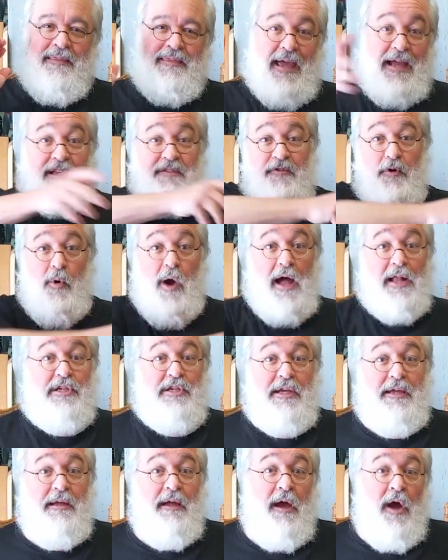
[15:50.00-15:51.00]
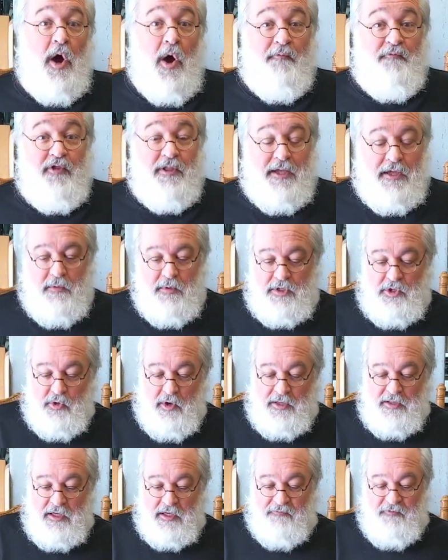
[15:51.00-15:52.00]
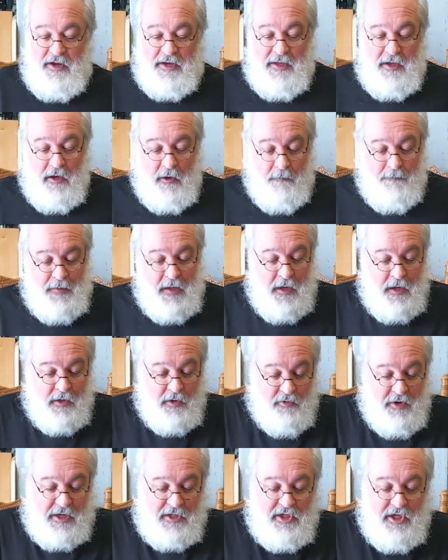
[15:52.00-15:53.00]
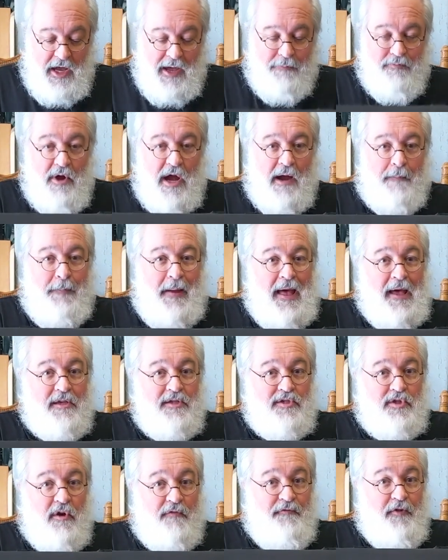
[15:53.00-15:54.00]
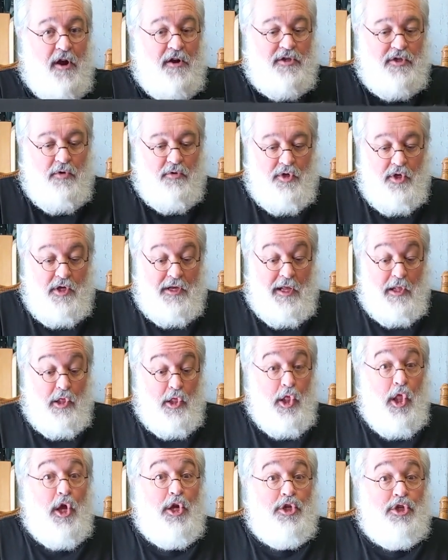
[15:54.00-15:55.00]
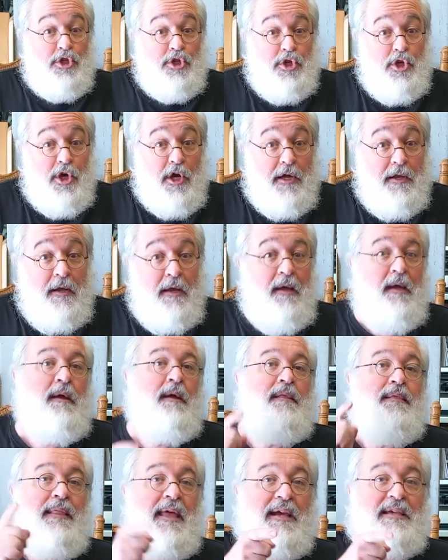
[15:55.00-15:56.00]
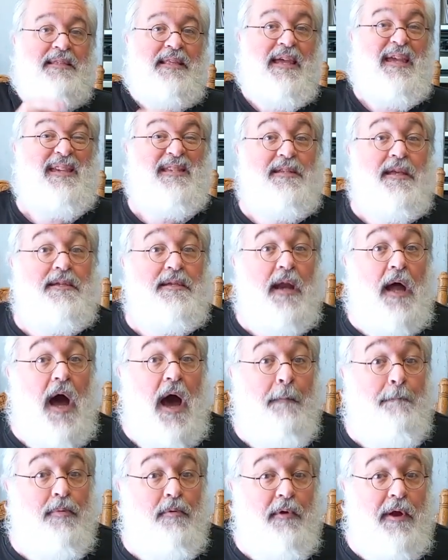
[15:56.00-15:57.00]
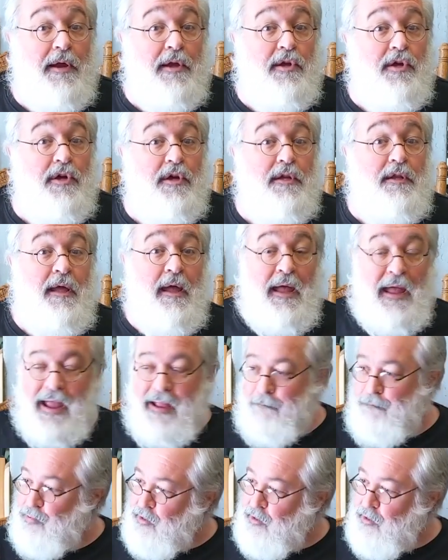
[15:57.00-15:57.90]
thanks for watching. Hopefully you enjoyed this video. Great job, Rockpals. So far, so good. It looks good. Next thing is, does it operate good and